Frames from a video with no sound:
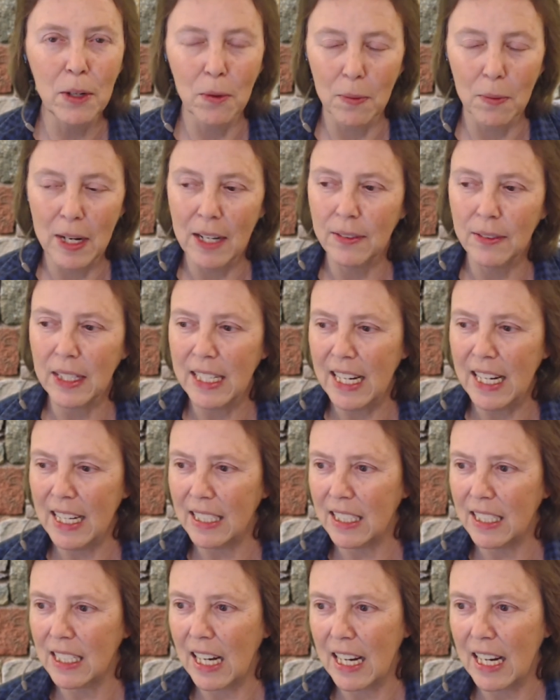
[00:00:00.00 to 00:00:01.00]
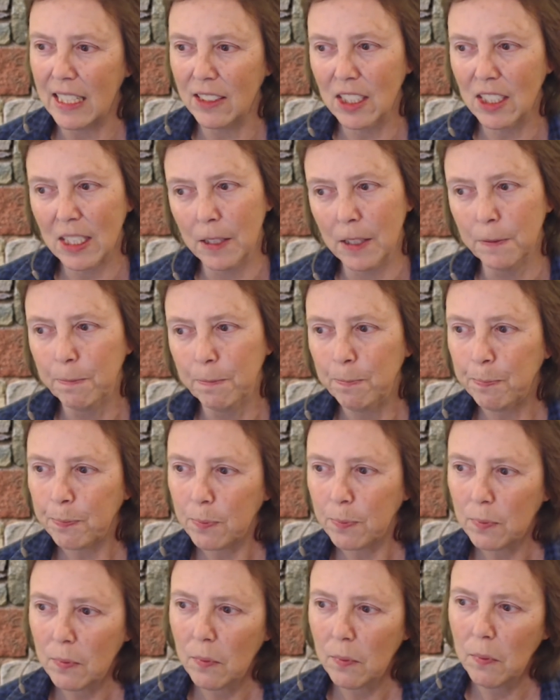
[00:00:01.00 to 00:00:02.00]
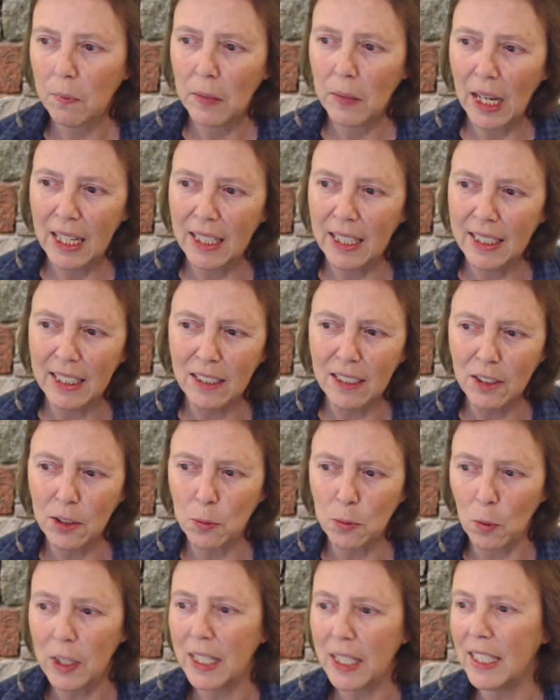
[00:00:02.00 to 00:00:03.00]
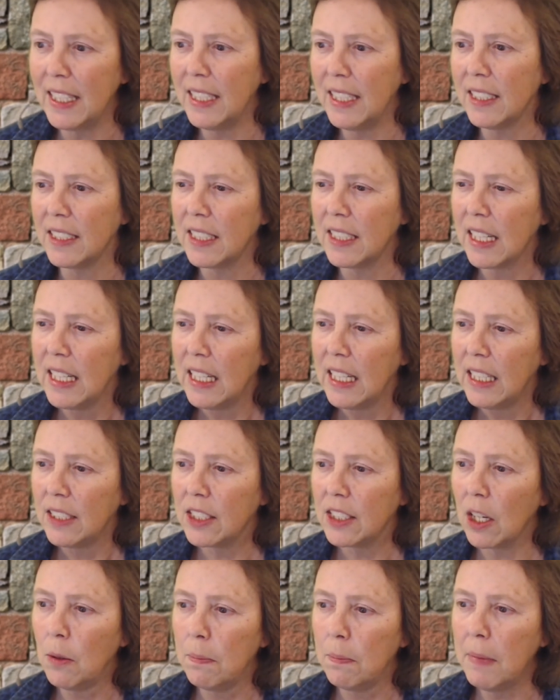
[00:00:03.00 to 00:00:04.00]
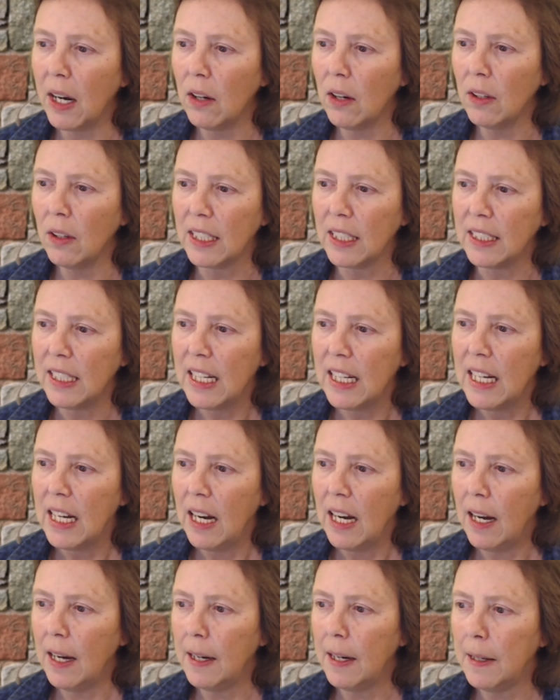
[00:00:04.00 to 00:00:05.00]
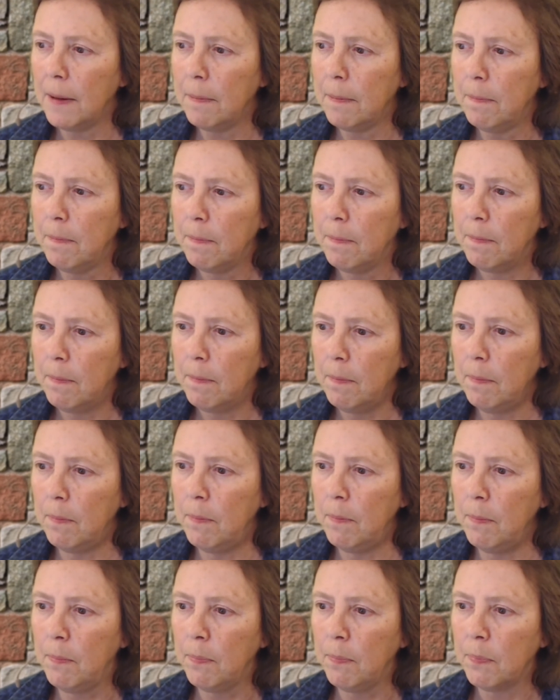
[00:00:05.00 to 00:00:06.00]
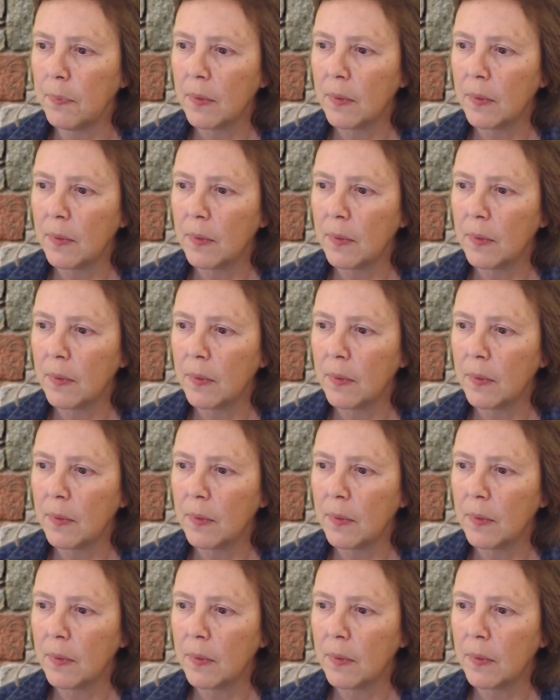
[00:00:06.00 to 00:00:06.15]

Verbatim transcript: around the net today. So it is what it is. So Marilyn, is